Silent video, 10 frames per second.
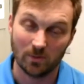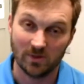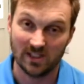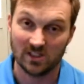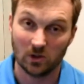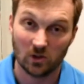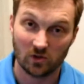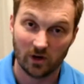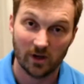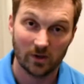Could be
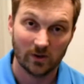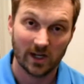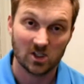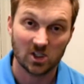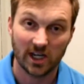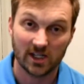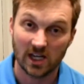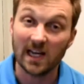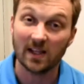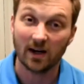testosterone or HGH,
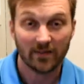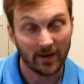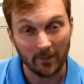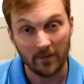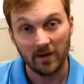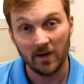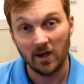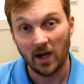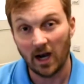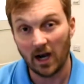anything like
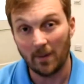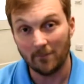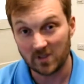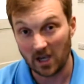that,